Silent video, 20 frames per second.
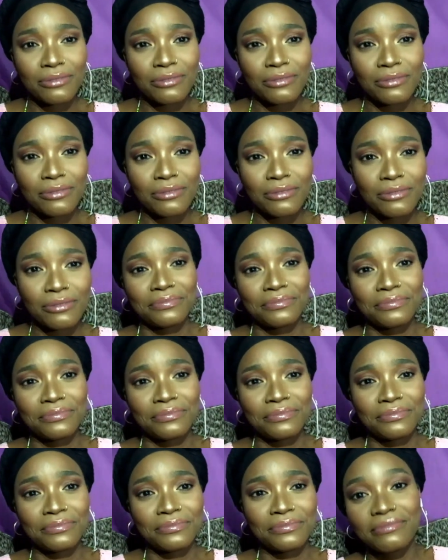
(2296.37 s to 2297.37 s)

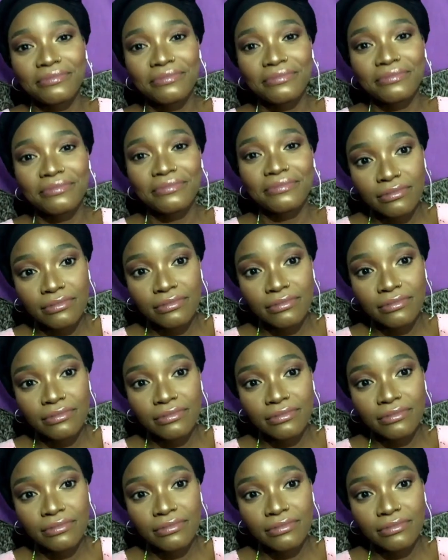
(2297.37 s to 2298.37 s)

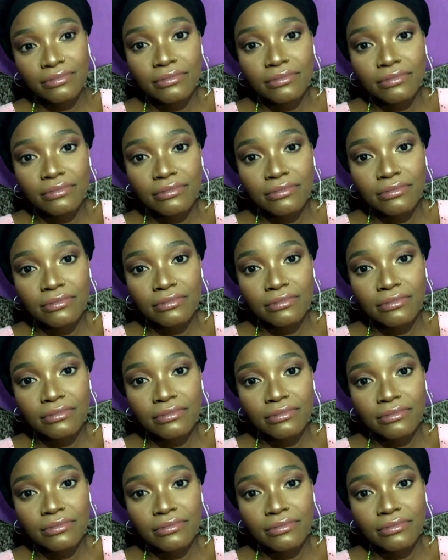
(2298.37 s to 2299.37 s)

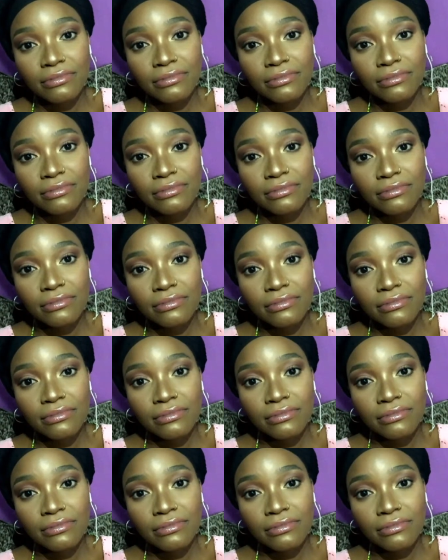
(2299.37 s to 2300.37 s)

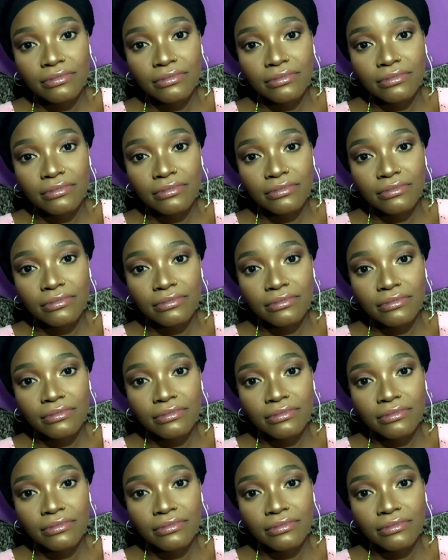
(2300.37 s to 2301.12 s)
(not speaking)